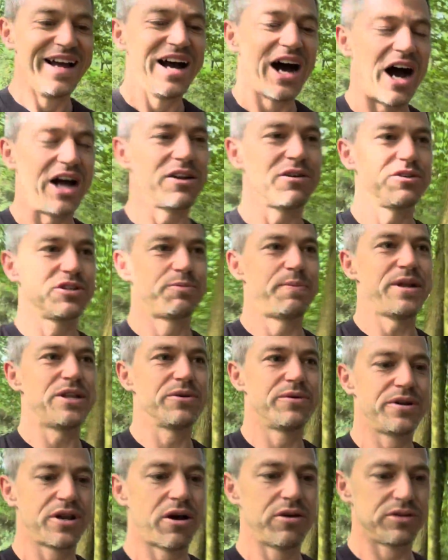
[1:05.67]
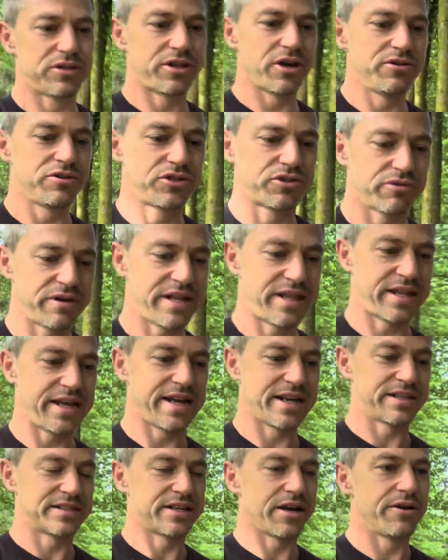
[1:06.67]
I don't want to be doing those, those three
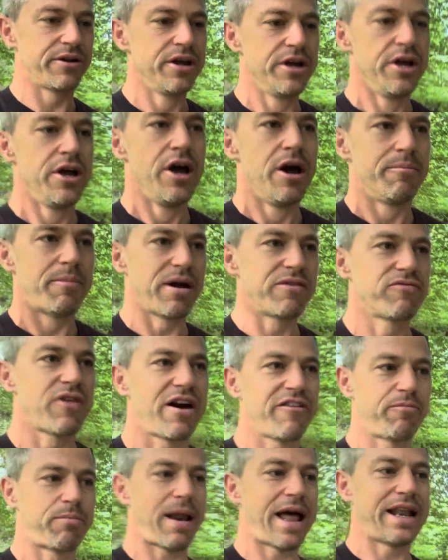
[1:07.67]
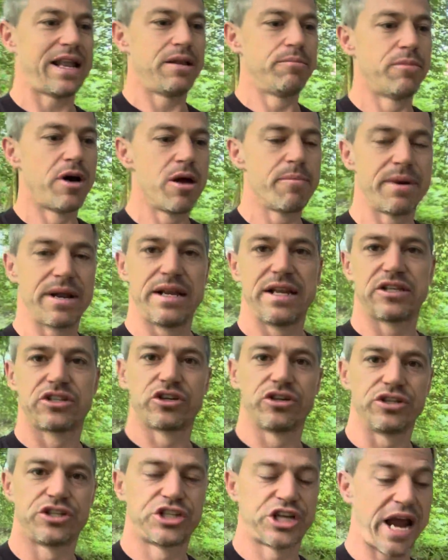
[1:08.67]
things. So my rough plan at the moment, and this
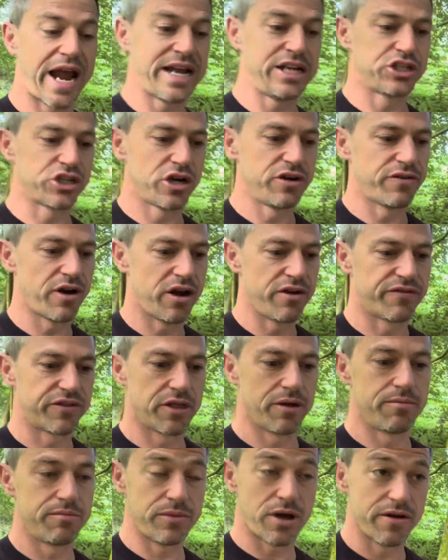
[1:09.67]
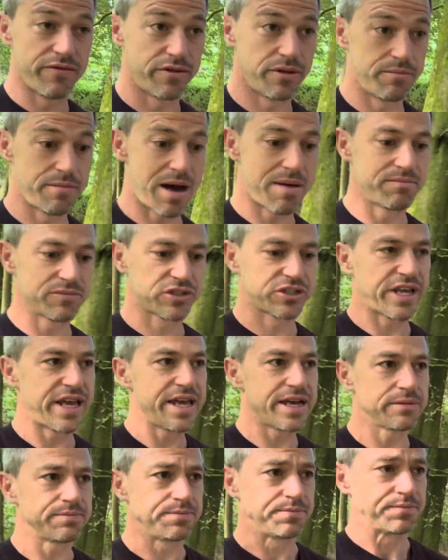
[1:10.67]
could change over, over the over the months
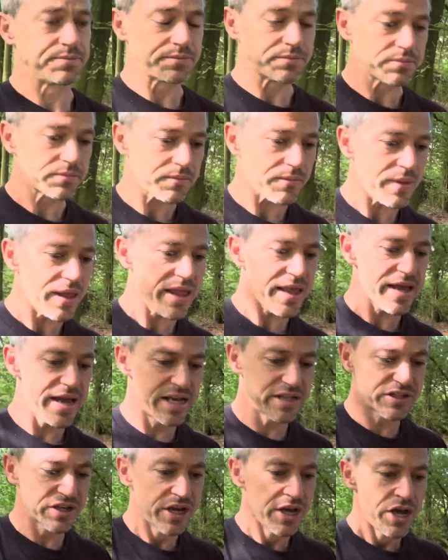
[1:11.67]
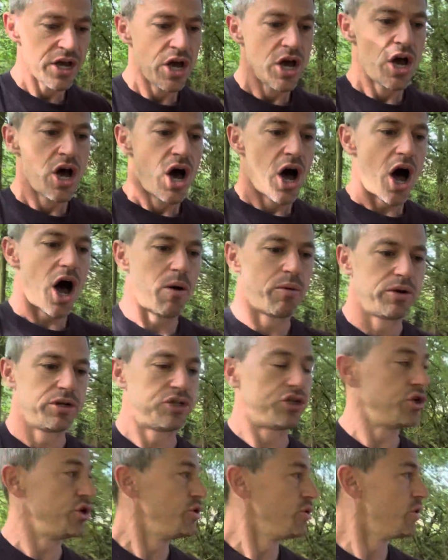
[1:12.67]
here, is I want to
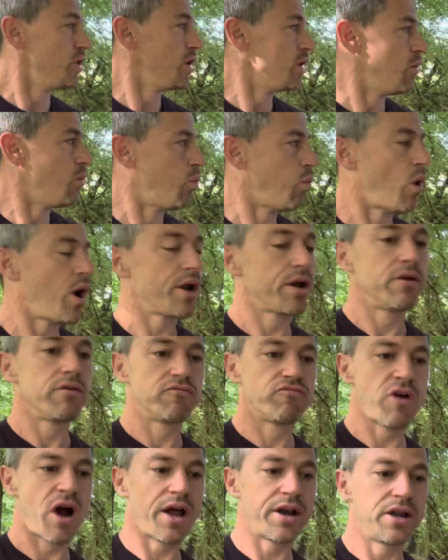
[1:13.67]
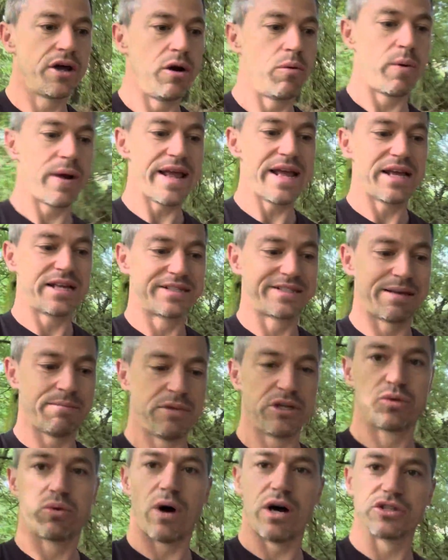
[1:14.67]
do one run a week,
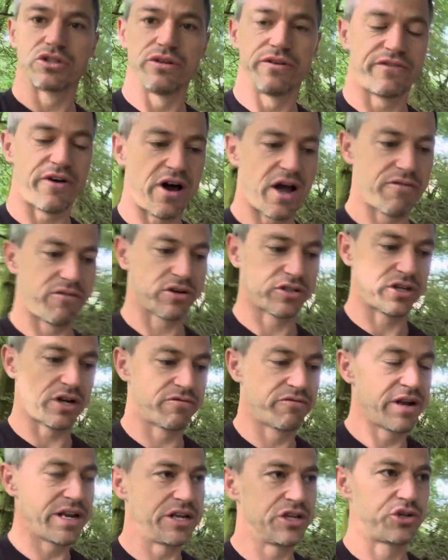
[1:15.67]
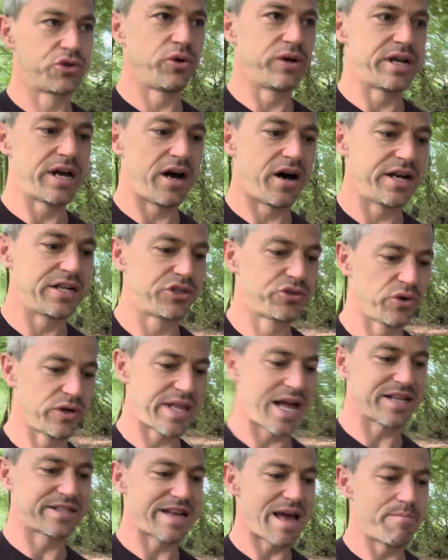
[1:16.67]
similar to what I was doing for High Rock. So I really enjoyed it. I enjoyed
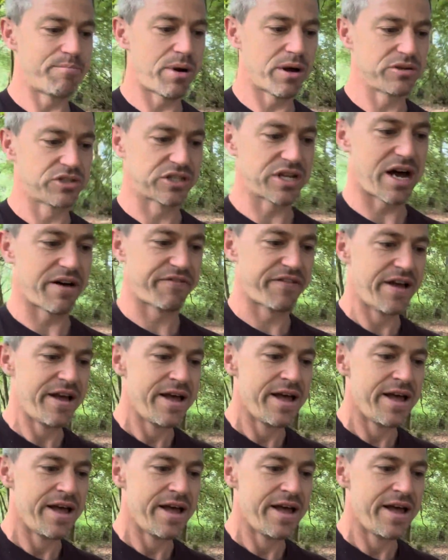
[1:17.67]
that tempo stuff.